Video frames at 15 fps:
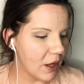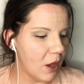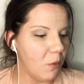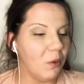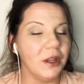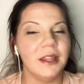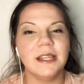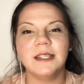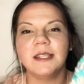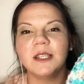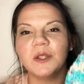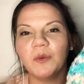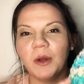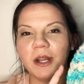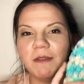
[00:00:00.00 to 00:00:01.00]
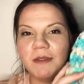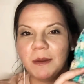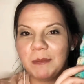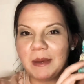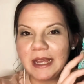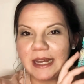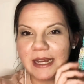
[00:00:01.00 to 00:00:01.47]
Well, this is one of the
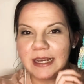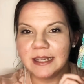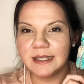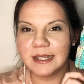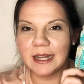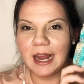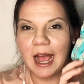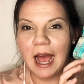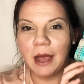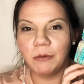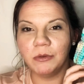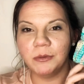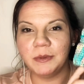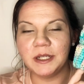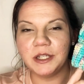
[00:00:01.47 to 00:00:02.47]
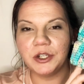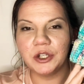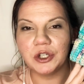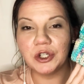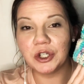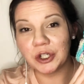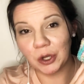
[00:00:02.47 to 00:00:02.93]
beanies that I will be
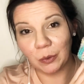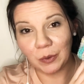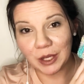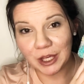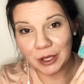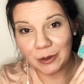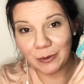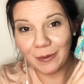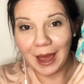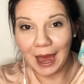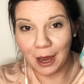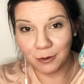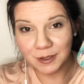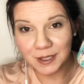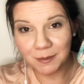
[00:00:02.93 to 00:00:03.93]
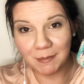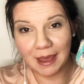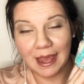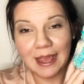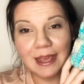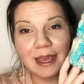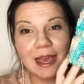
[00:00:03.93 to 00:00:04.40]
showing you how to make.